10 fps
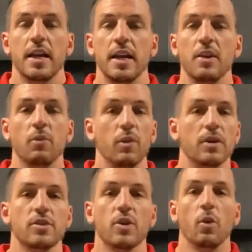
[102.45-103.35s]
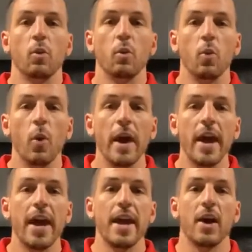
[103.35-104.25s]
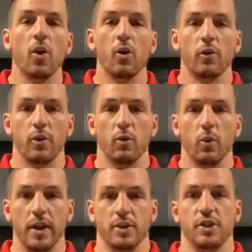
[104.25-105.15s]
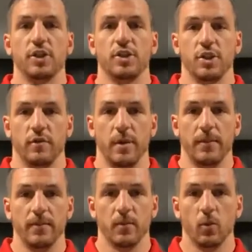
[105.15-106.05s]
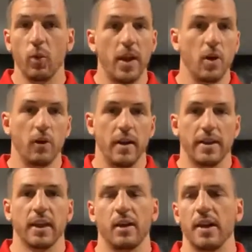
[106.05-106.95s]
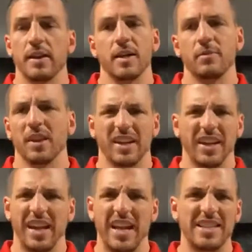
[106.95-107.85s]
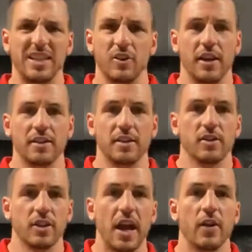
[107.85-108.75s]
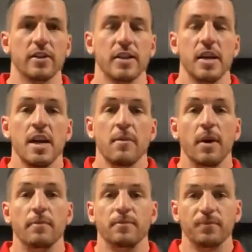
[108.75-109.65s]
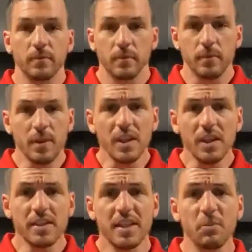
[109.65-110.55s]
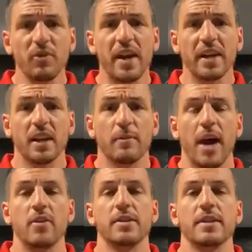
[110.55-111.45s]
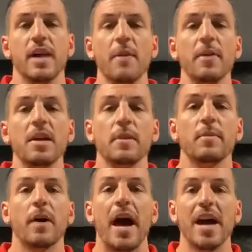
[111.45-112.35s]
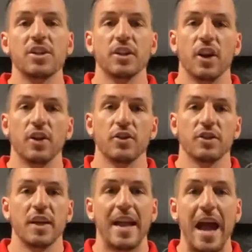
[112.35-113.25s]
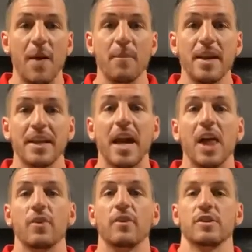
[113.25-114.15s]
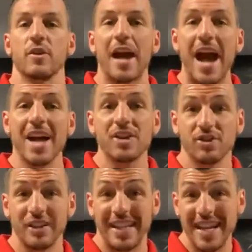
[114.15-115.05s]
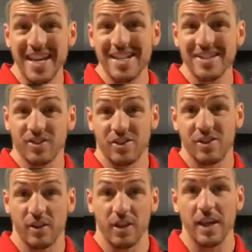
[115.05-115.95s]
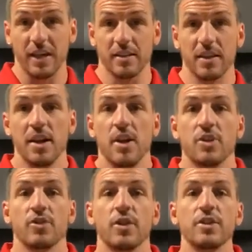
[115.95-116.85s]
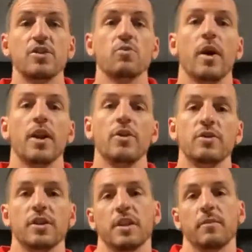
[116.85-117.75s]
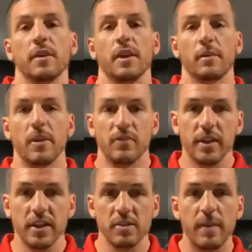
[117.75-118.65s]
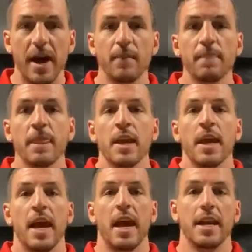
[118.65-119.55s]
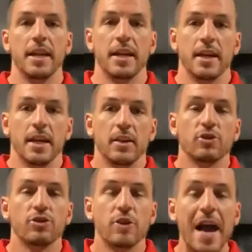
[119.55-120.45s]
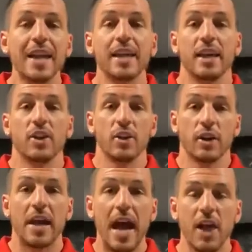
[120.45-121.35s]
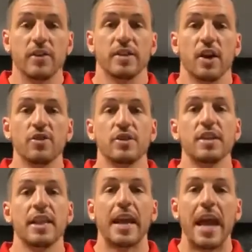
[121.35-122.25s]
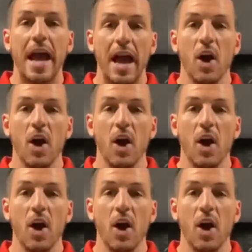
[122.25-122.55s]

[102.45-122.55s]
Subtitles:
It was way over where she should have been, way over. I think it ended up being like 1,800 or 1,900 calories. But simple fact of the matter is not many people actually understand how many calories are actually in certain things. So this is why using something like MyFitnessPal and tracking your calories and understanding how